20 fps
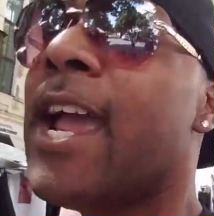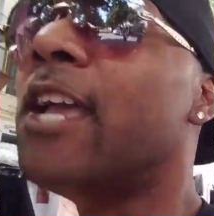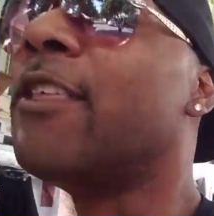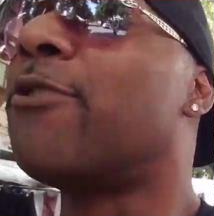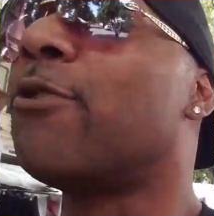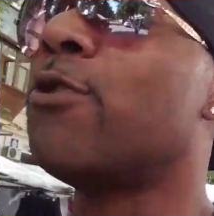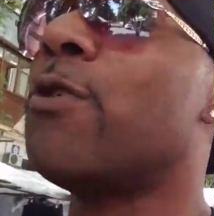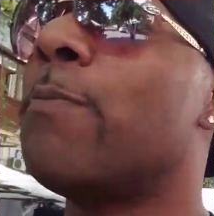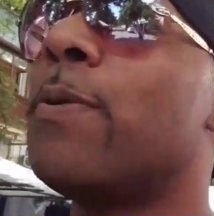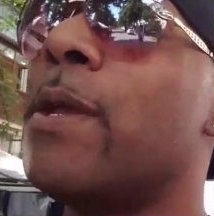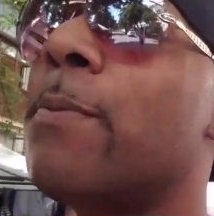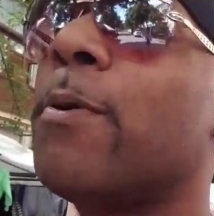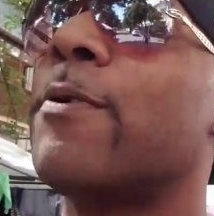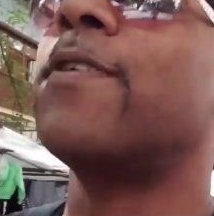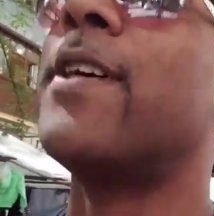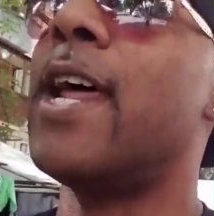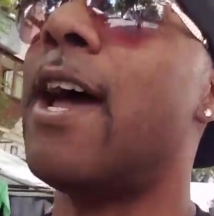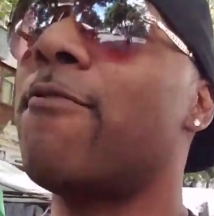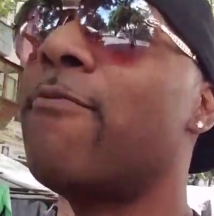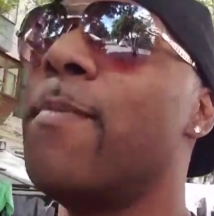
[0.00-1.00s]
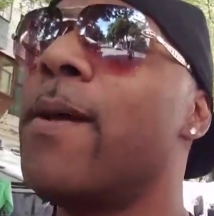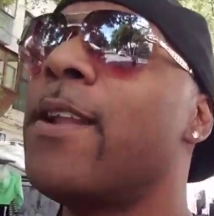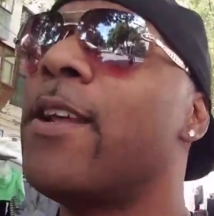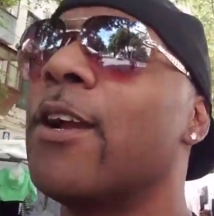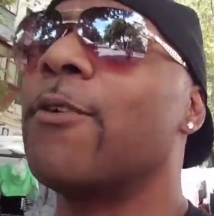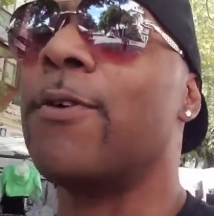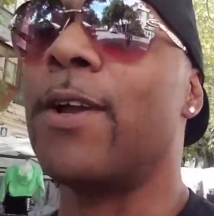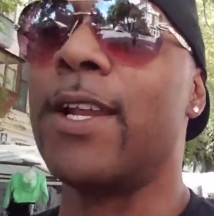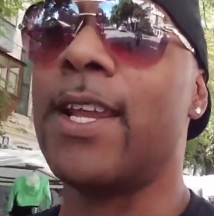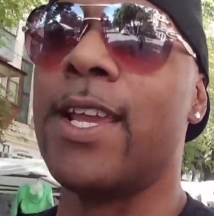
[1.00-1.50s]
And through the people that I've met
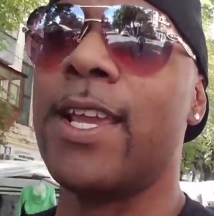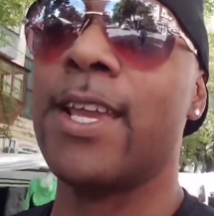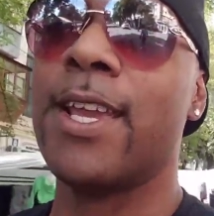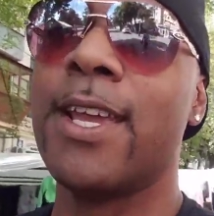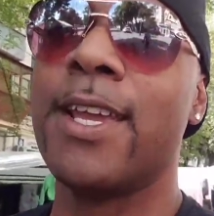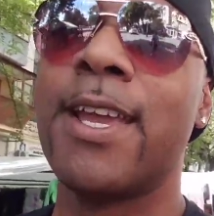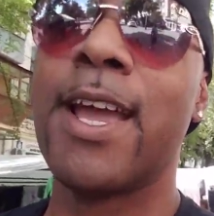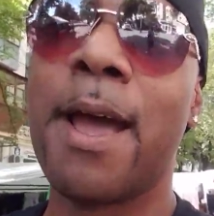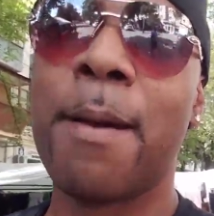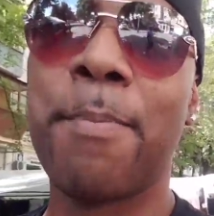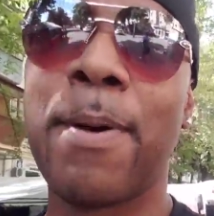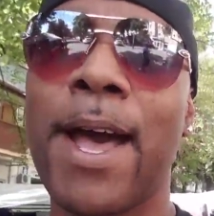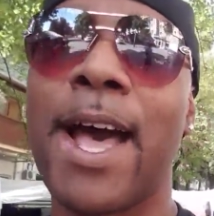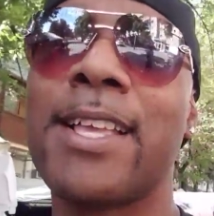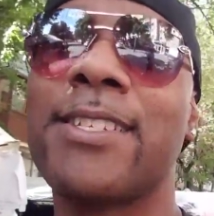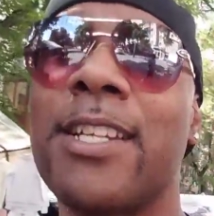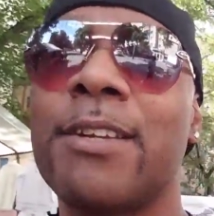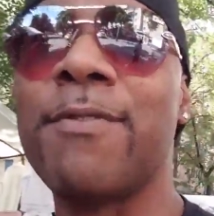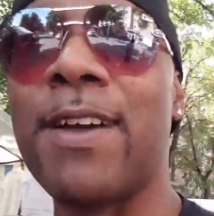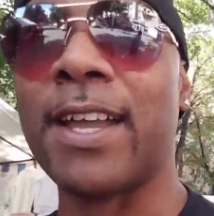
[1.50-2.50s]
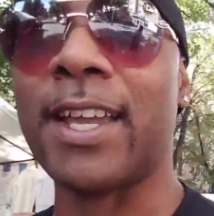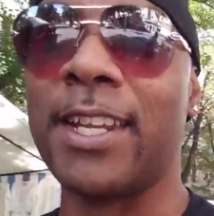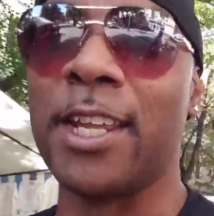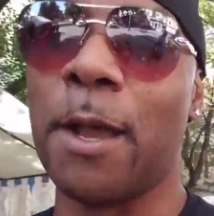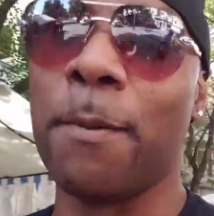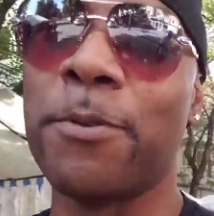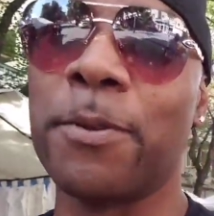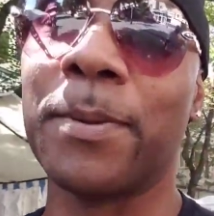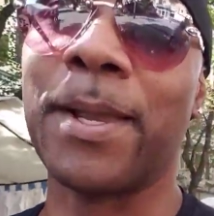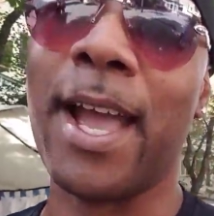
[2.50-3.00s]
already, I'm positive I can
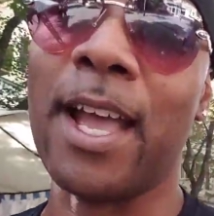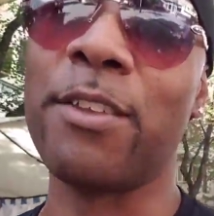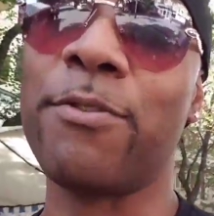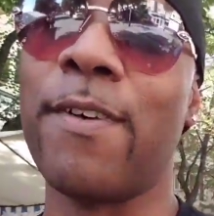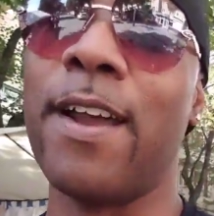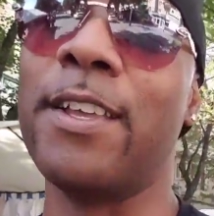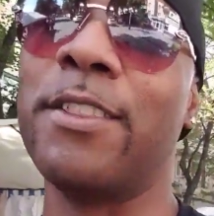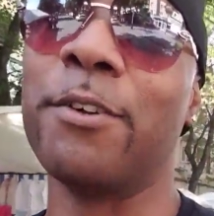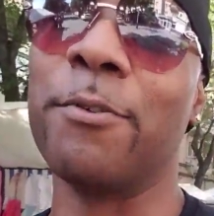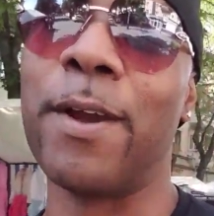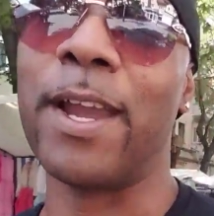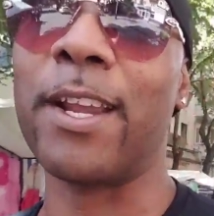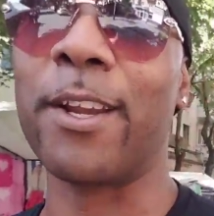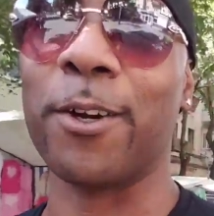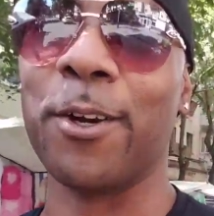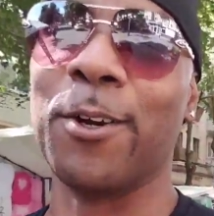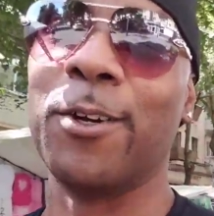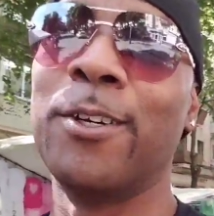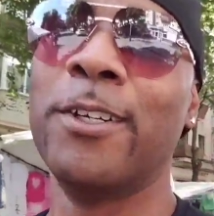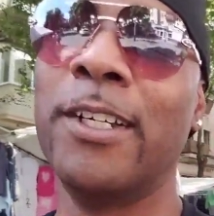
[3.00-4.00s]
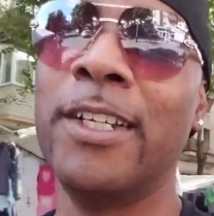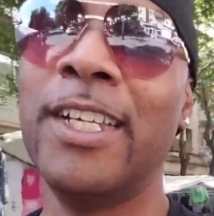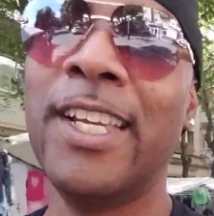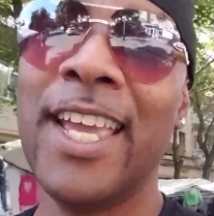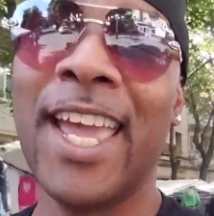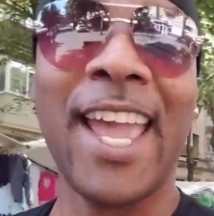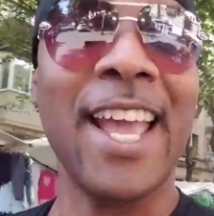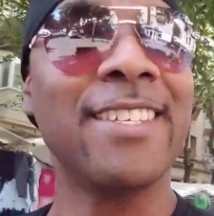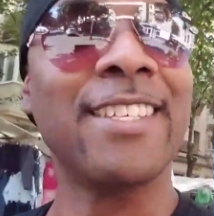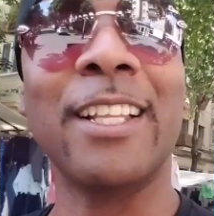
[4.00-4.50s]
help some guys find the right girl
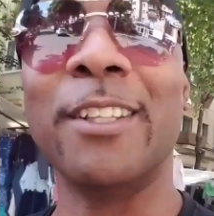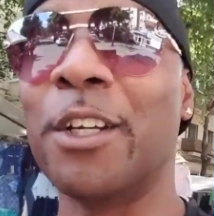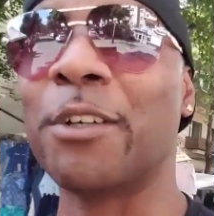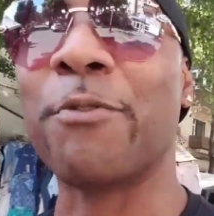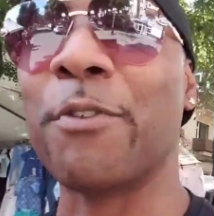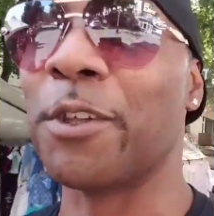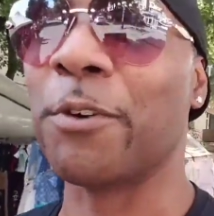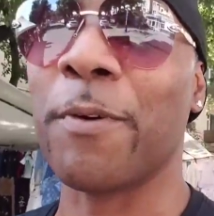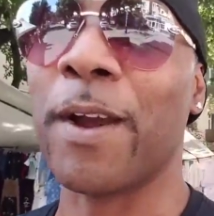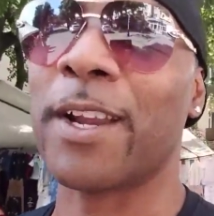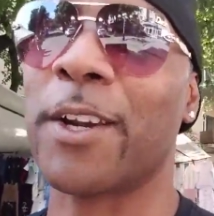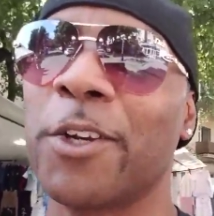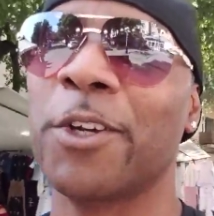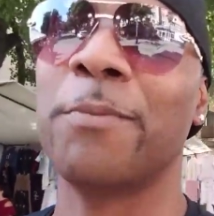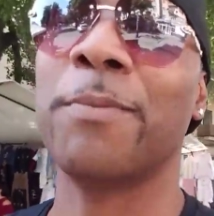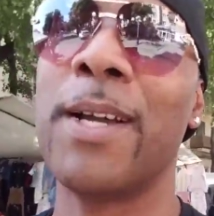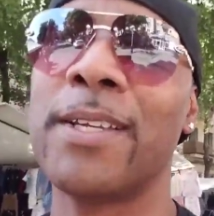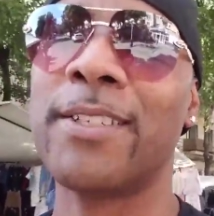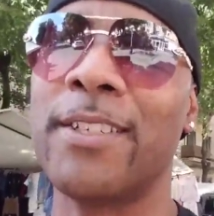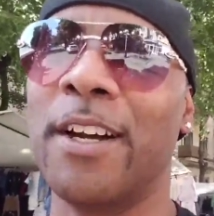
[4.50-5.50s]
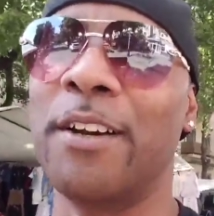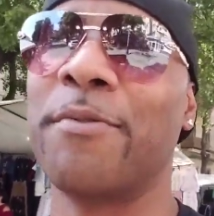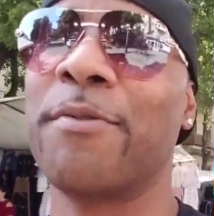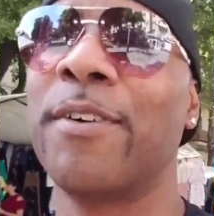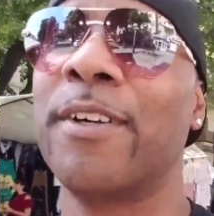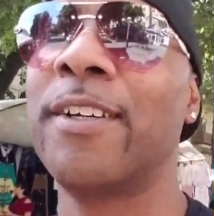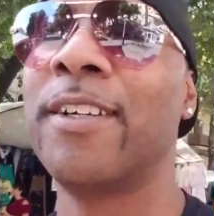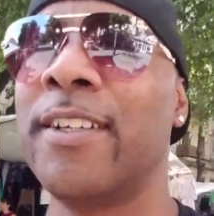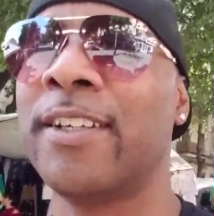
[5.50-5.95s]
as I look for the right girl myself.